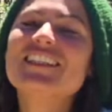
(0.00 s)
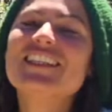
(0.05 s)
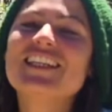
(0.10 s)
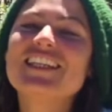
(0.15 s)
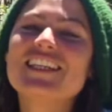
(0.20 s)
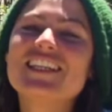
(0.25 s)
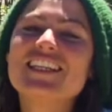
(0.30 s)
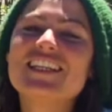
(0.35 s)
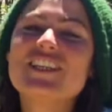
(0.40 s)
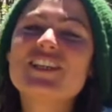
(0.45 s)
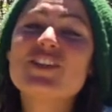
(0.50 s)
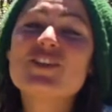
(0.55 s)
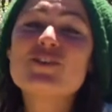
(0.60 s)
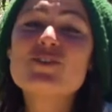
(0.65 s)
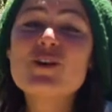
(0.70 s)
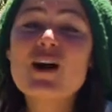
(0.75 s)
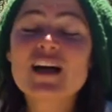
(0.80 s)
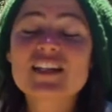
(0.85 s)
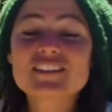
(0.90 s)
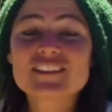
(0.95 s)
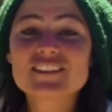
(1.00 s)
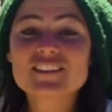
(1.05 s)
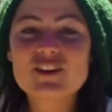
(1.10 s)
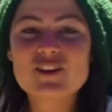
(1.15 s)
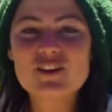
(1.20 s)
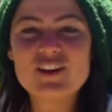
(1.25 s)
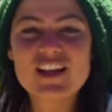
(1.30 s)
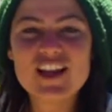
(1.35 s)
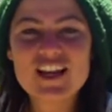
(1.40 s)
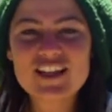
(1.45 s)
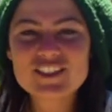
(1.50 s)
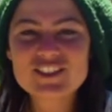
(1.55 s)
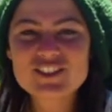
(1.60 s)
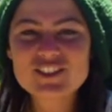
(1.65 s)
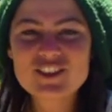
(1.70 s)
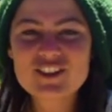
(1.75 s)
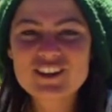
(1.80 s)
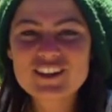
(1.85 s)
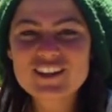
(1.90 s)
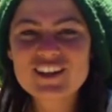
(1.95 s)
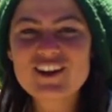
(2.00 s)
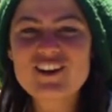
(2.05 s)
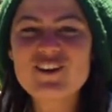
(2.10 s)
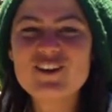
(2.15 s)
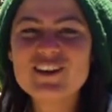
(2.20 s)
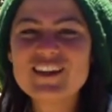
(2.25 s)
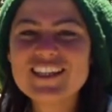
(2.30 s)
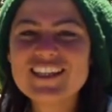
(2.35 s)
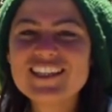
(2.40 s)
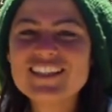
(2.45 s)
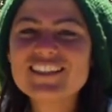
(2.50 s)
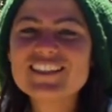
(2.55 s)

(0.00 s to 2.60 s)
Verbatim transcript: the new art collection called